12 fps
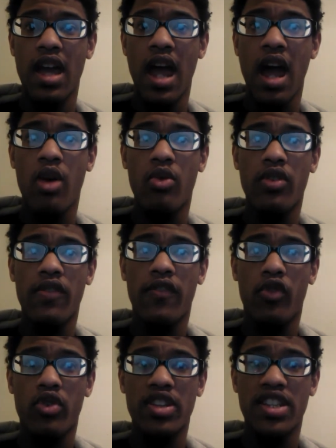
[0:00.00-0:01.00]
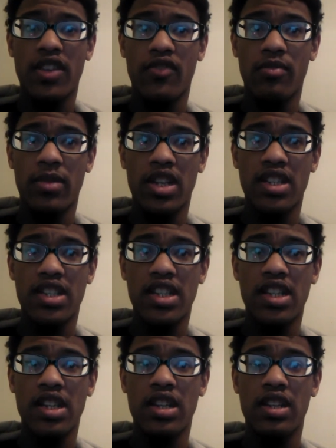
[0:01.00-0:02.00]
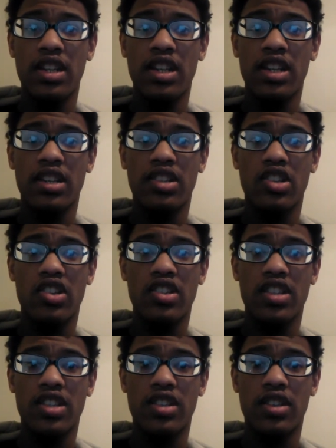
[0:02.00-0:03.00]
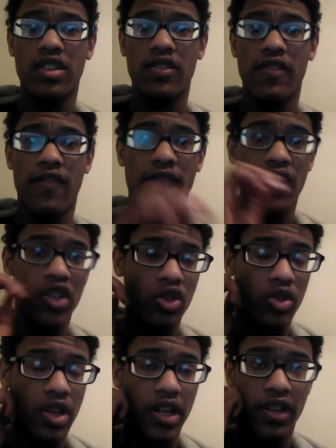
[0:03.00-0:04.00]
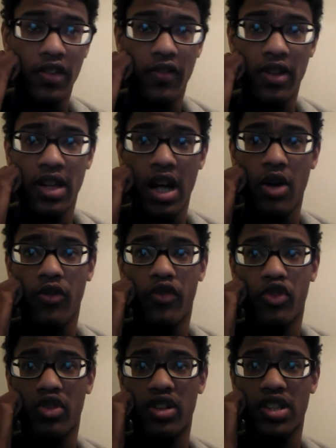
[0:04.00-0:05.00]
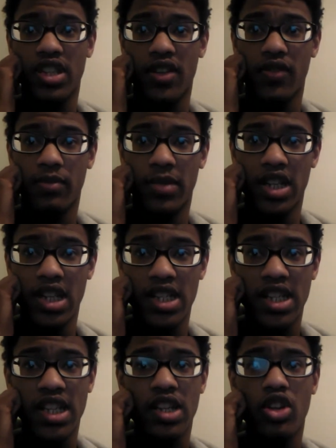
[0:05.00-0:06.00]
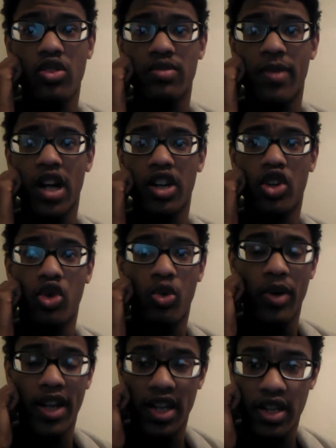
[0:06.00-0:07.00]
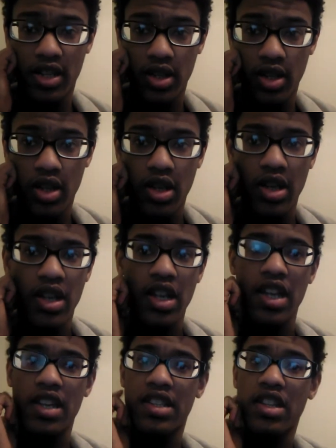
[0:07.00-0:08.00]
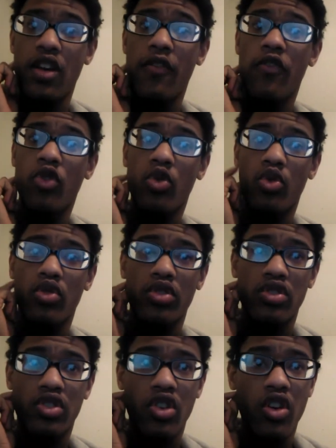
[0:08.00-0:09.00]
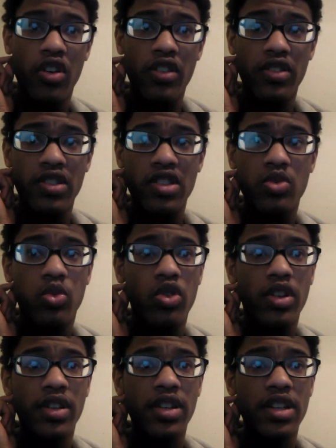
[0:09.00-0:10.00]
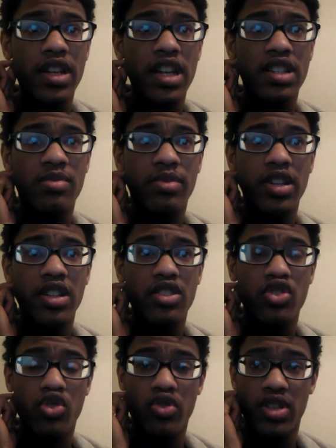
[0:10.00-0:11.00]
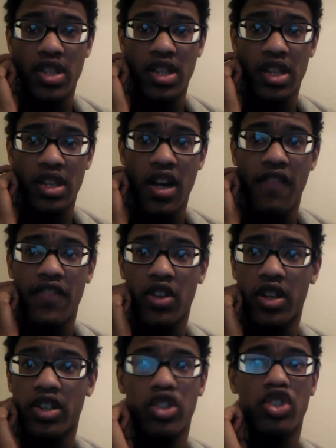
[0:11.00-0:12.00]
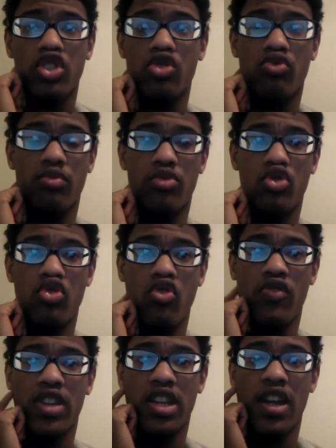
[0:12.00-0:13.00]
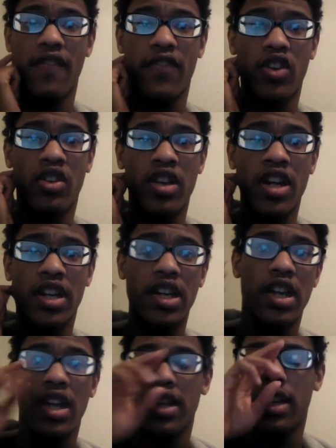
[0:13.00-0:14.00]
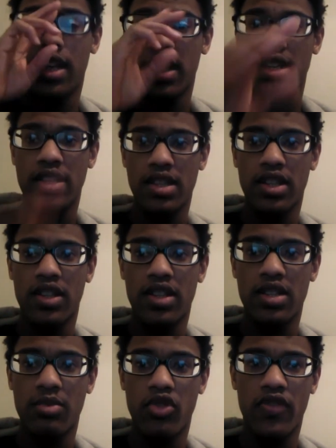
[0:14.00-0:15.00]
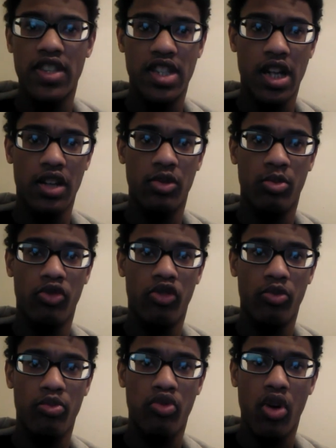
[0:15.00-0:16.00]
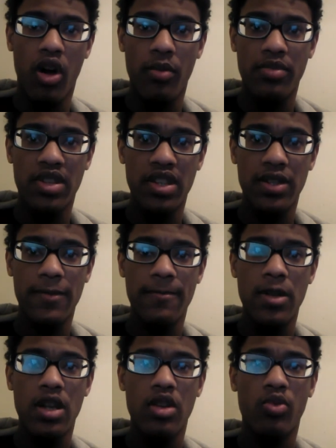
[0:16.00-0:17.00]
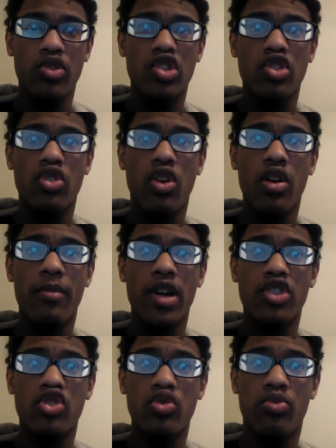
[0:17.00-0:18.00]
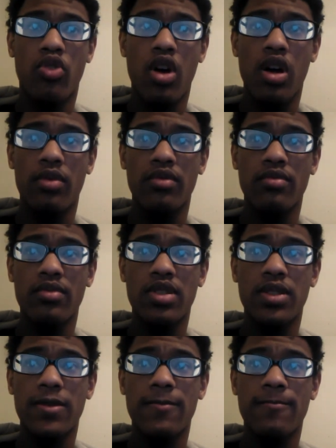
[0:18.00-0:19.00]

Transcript: Hour and 47 minutes and it doesn't feel like an hour and 47 minutes. It goes by quick. Except for there this one explanatory scene I feel like you could have removed, and I feel like the ending of this movie is kind of abrupt, which is are my two problems.